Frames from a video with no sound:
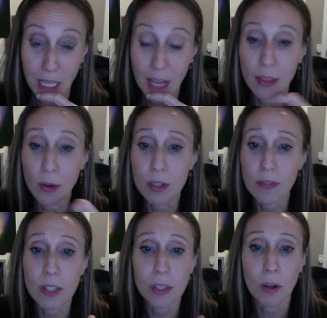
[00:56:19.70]
And those of
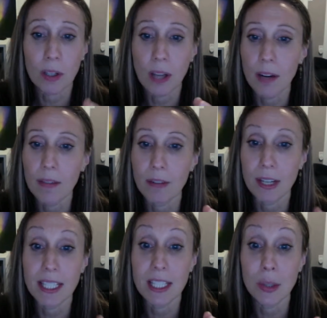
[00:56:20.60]
us who are not
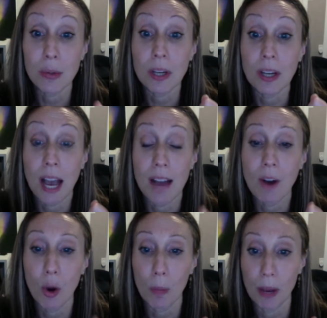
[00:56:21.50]
afraid to have
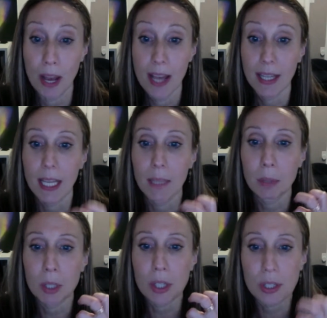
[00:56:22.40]
hope can
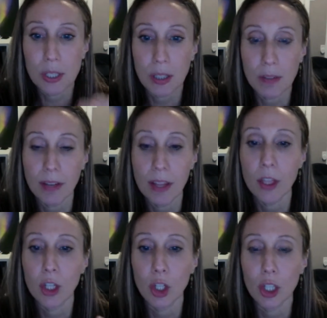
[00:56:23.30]
perceive the
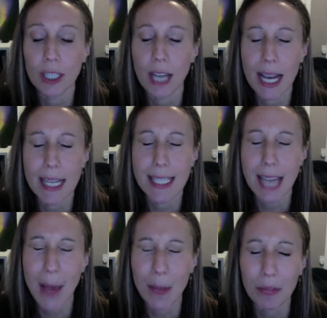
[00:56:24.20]
good guys
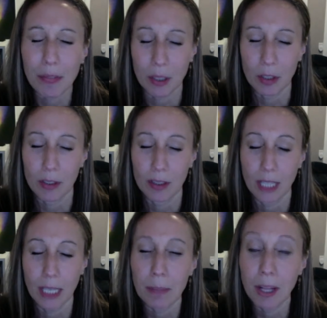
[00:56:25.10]
on the field,
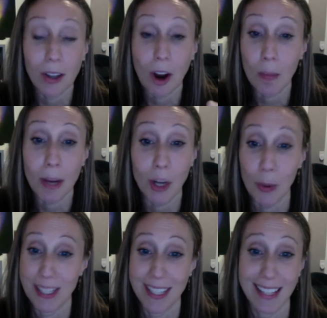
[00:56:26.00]
like Mel Carmine
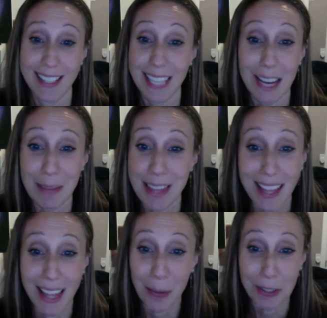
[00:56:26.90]
always says. He gave me that
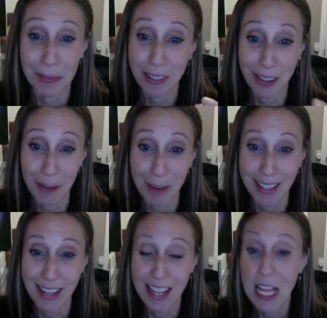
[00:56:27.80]
language, Mel
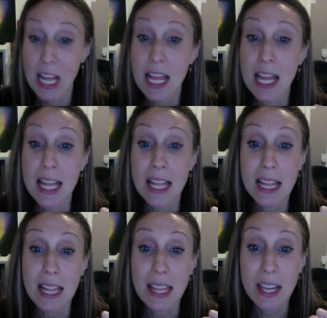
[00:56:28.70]
Carmine.
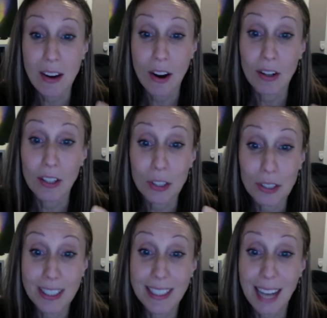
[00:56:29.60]
There are
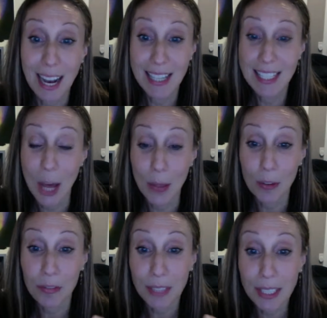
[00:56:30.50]
good guys on the
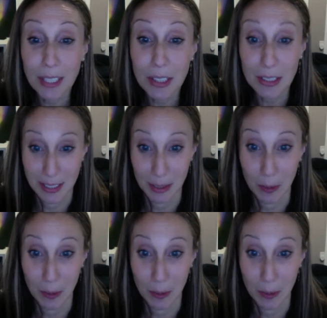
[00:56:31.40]
field.